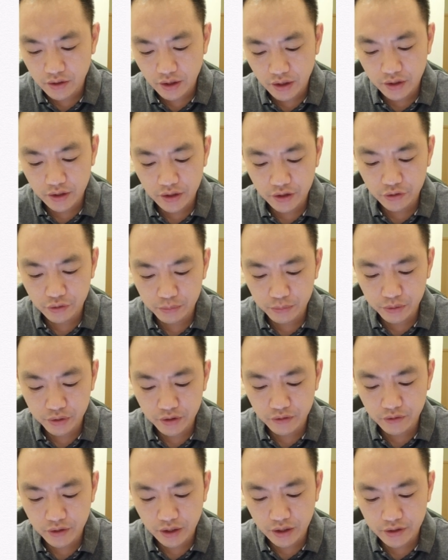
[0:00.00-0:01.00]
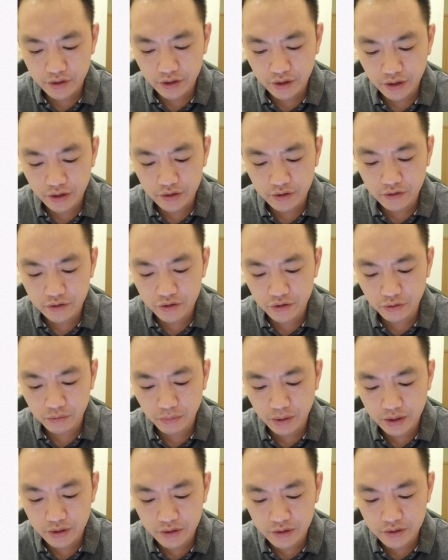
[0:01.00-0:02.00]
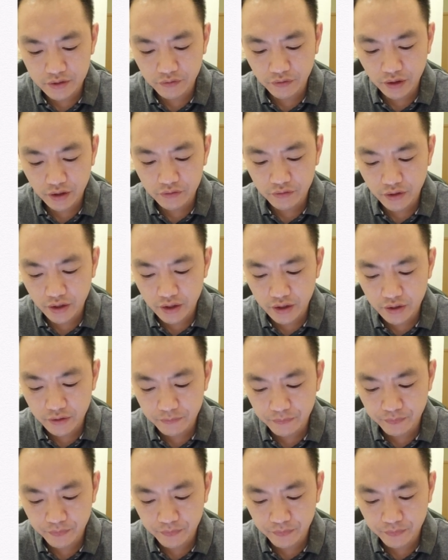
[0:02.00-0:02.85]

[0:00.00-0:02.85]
and then you put the a together. So minus 5a,